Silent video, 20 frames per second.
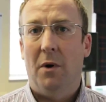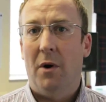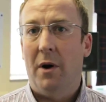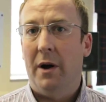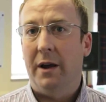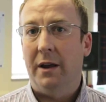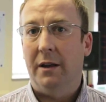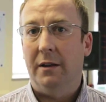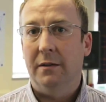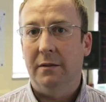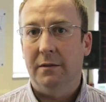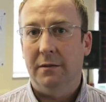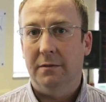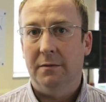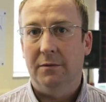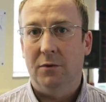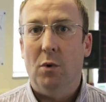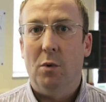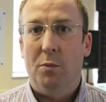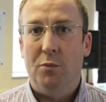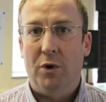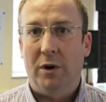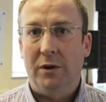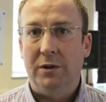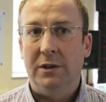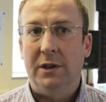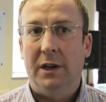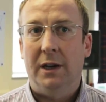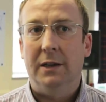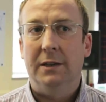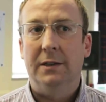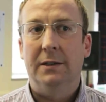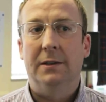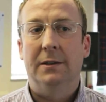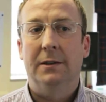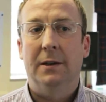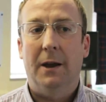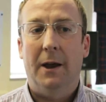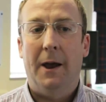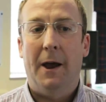my thought
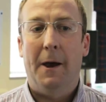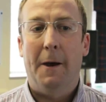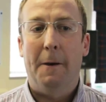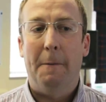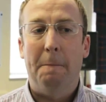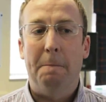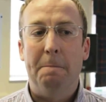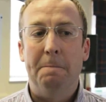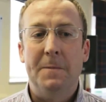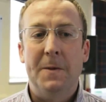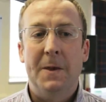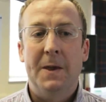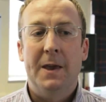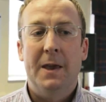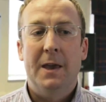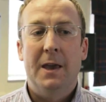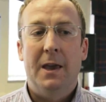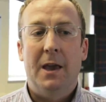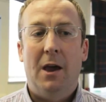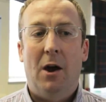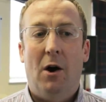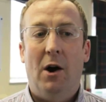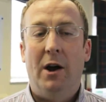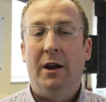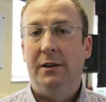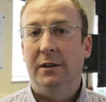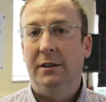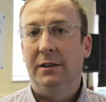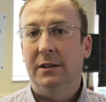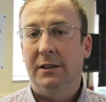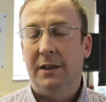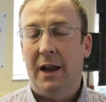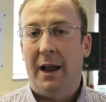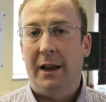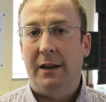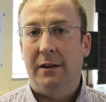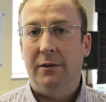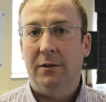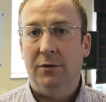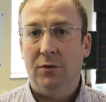process. I
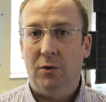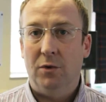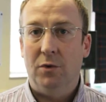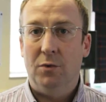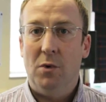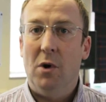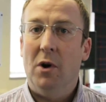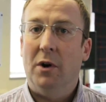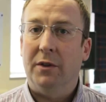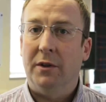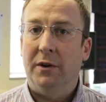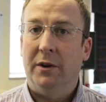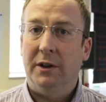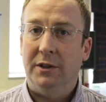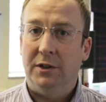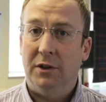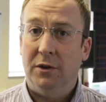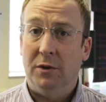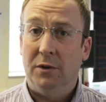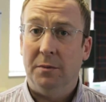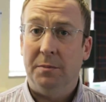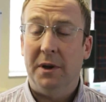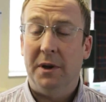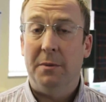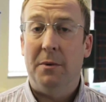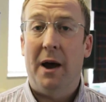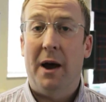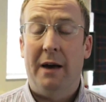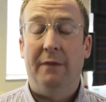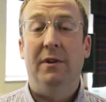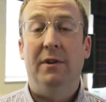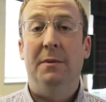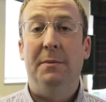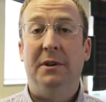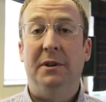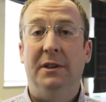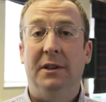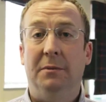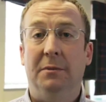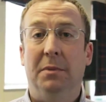understand through the work that I do that people have
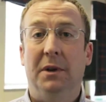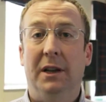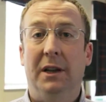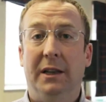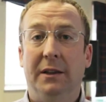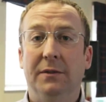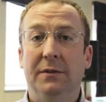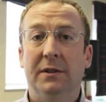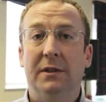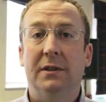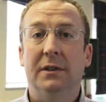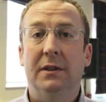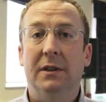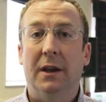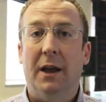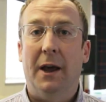limiting beliefs.